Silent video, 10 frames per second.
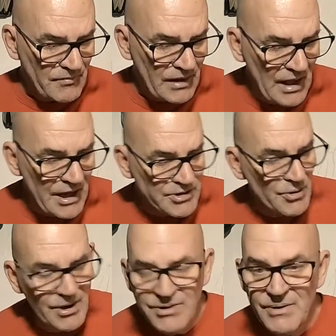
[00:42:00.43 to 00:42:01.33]
I
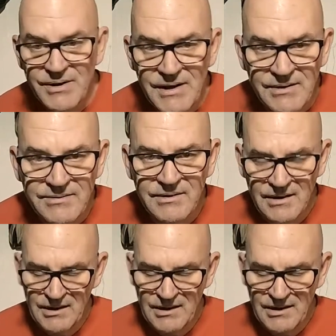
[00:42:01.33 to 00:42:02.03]
enjoy doing this.